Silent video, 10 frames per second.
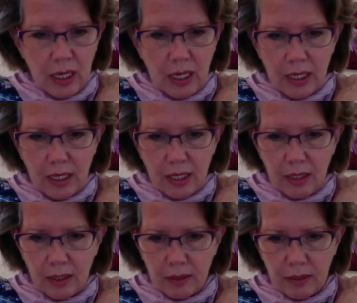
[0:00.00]

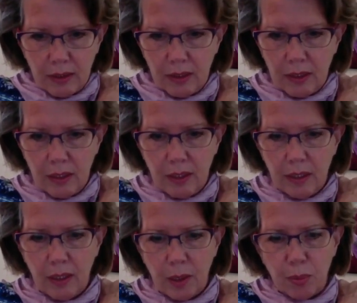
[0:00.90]

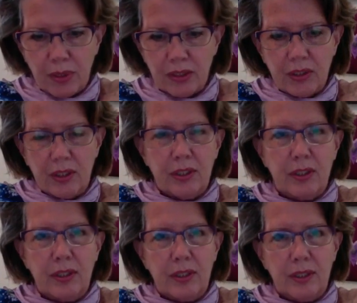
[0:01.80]
It brings
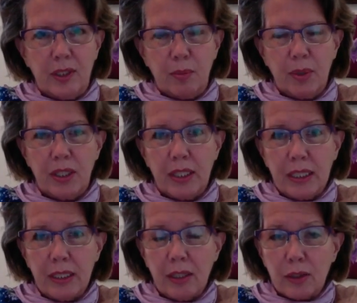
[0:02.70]
stability
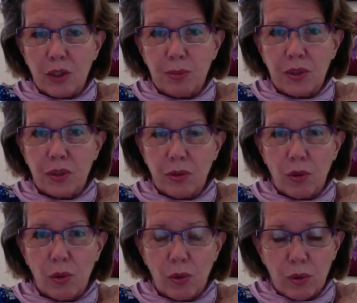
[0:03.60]
and nourishment to the
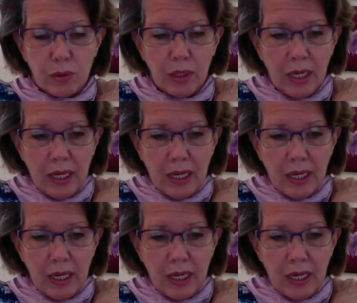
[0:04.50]
whole.